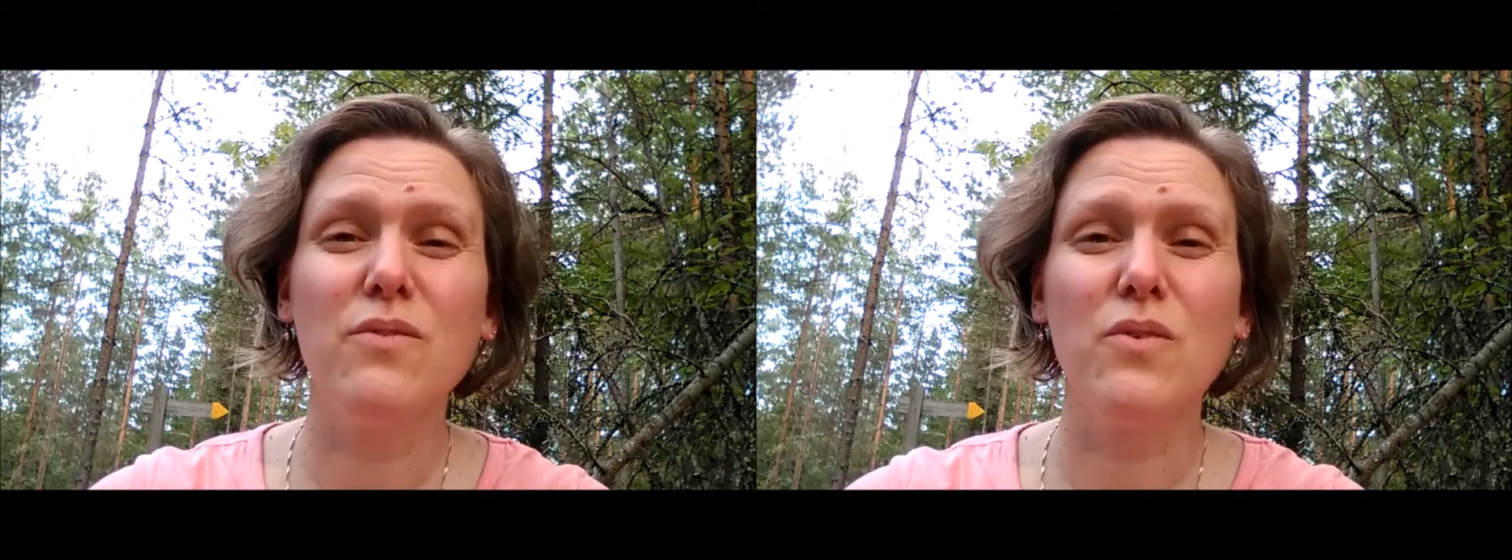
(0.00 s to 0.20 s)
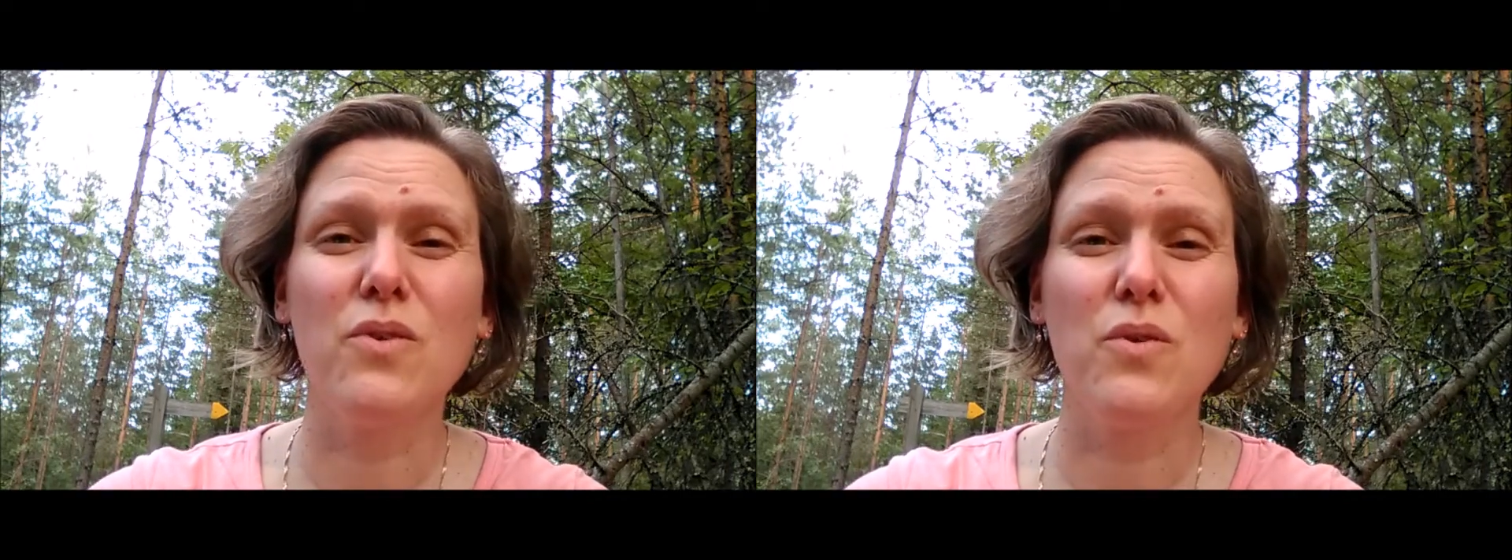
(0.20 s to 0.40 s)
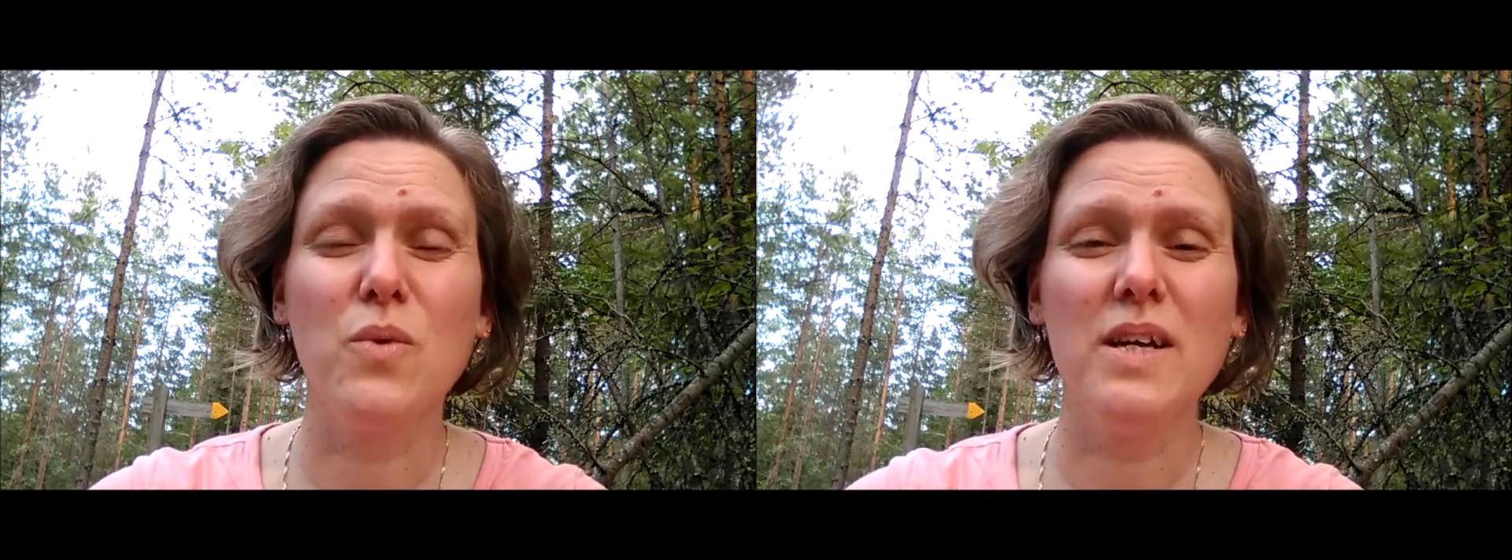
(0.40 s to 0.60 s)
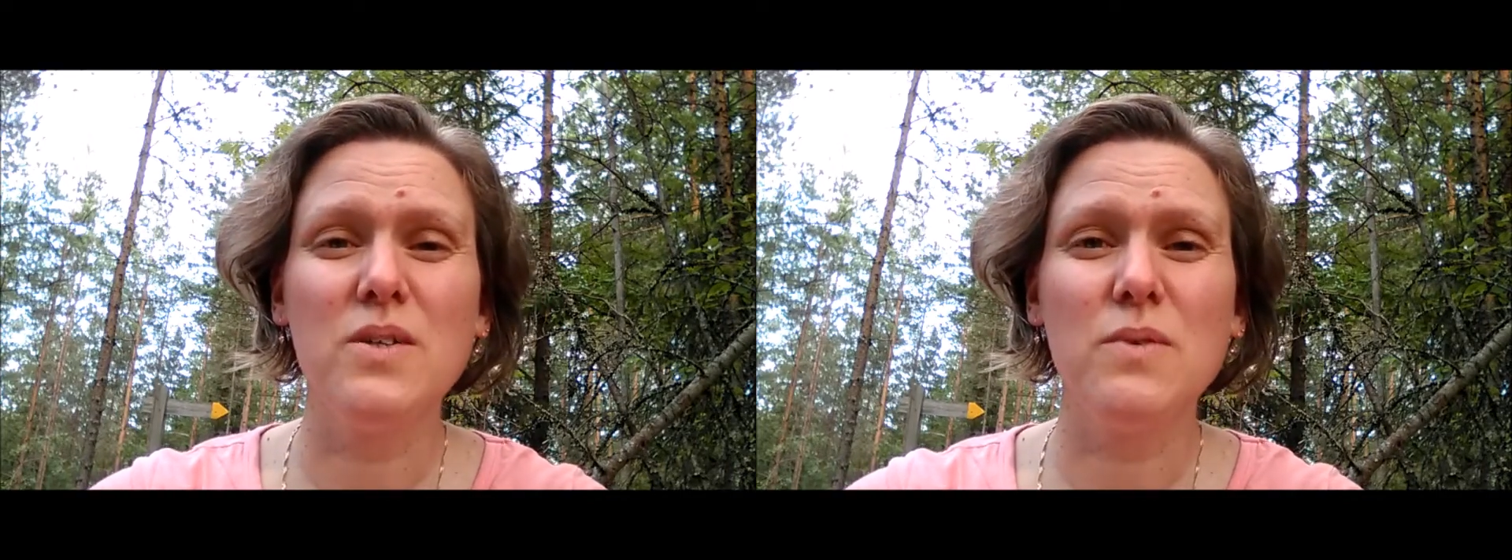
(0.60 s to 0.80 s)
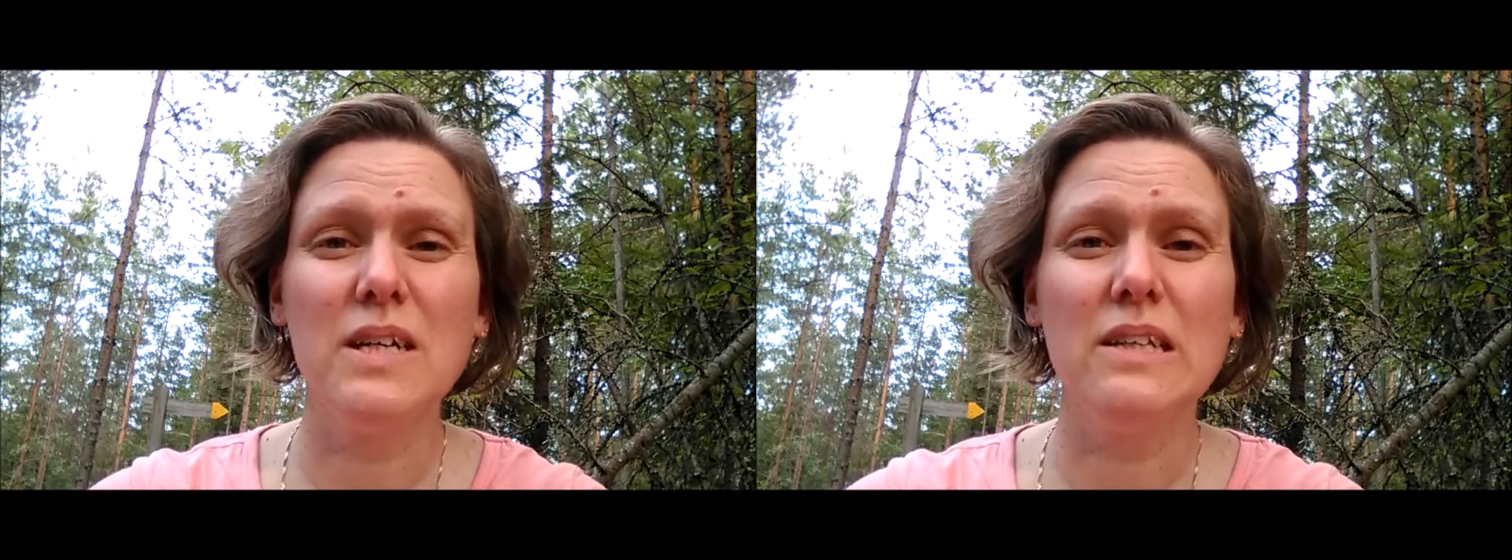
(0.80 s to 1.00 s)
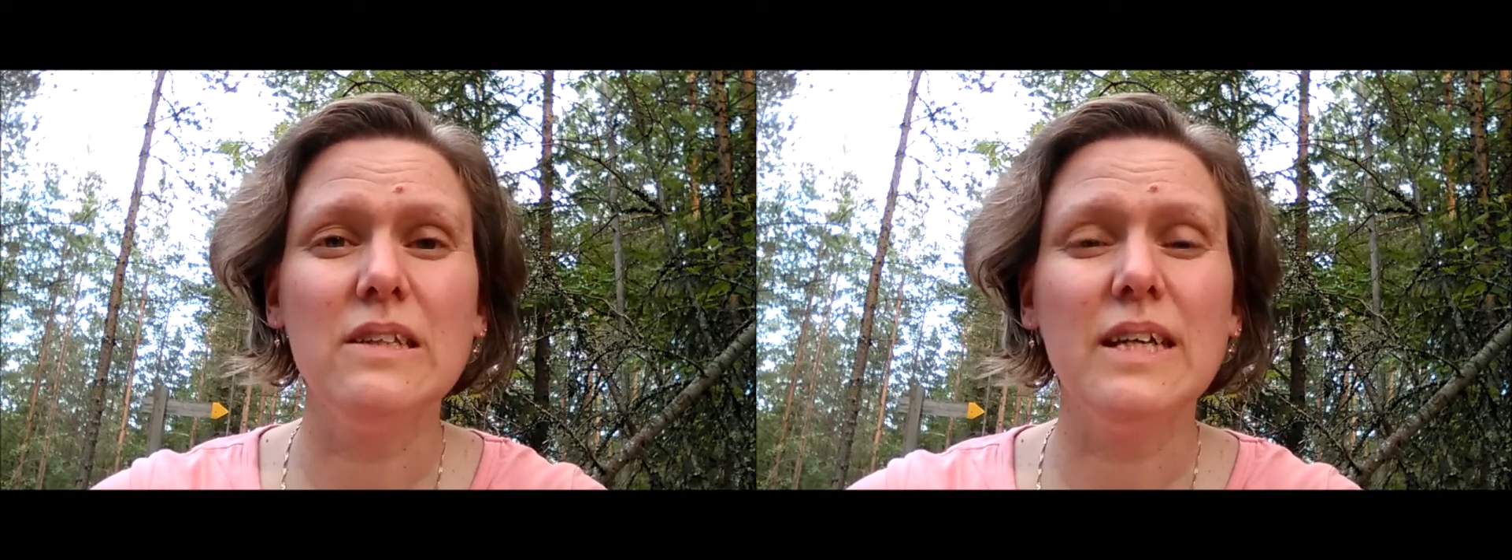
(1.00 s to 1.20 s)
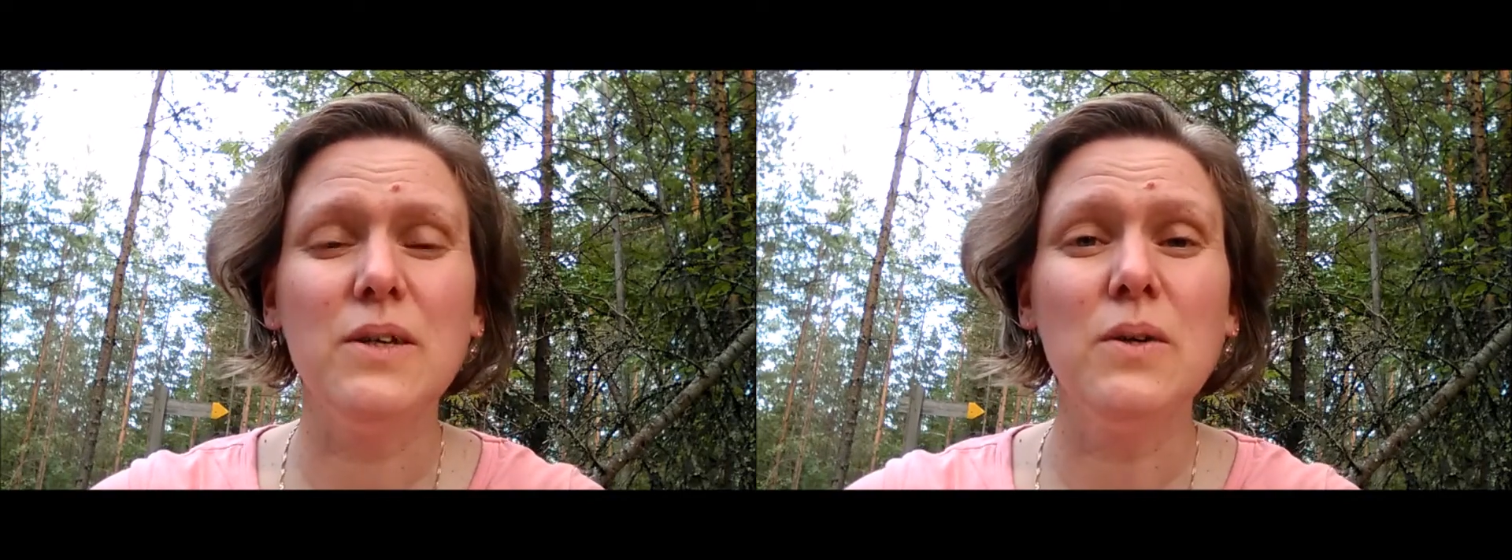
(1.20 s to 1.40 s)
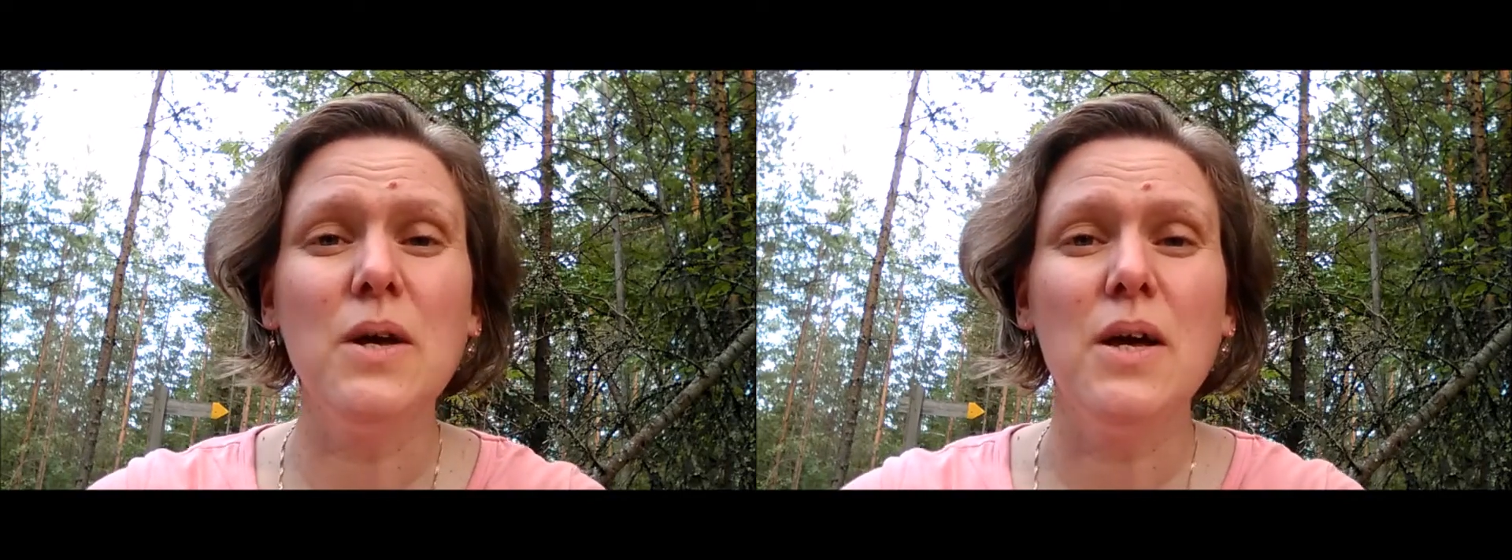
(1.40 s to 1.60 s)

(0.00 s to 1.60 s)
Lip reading: for quite a while now,